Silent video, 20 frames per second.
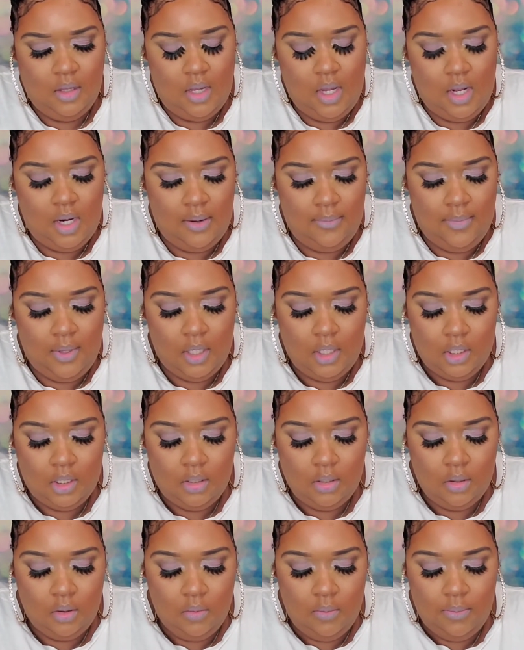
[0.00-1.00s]
And let me
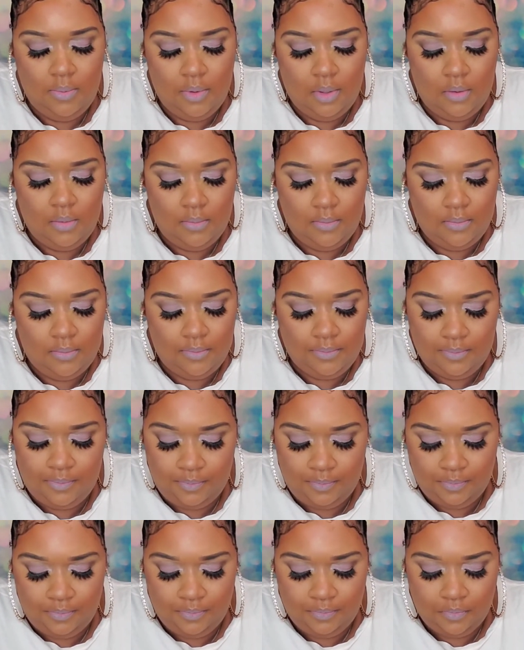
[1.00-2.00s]
just open them.
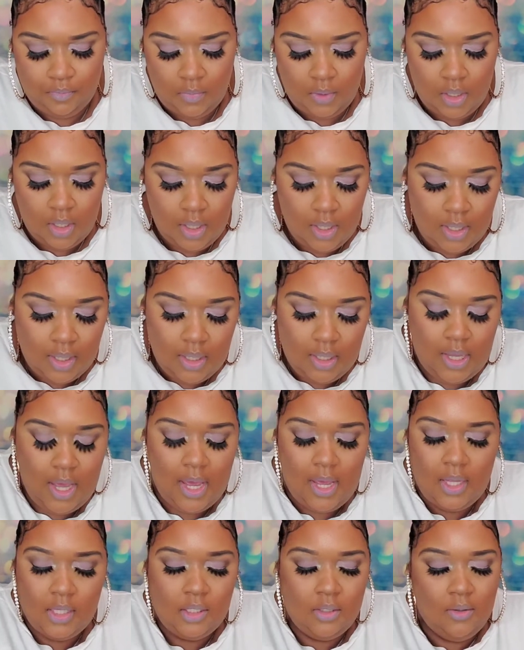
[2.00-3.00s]

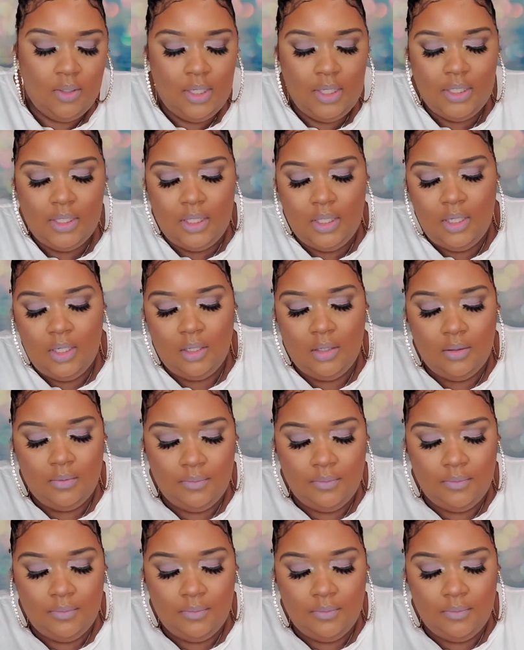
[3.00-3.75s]
Yeah, so these look...